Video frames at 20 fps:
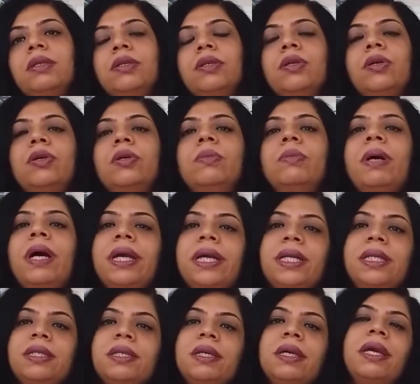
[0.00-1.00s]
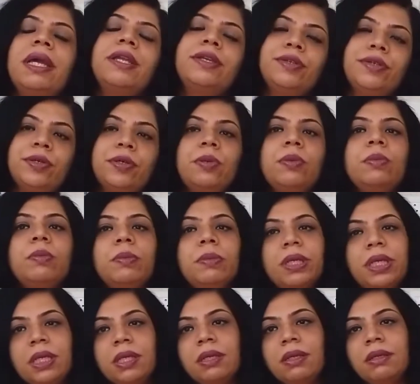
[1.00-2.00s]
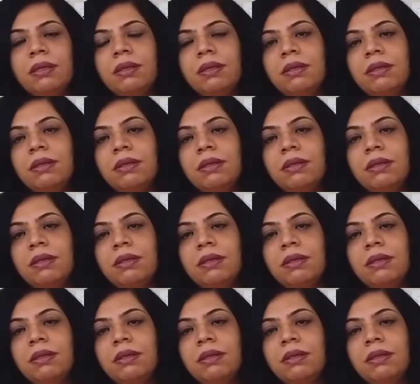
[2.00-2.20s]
your mind and your brain.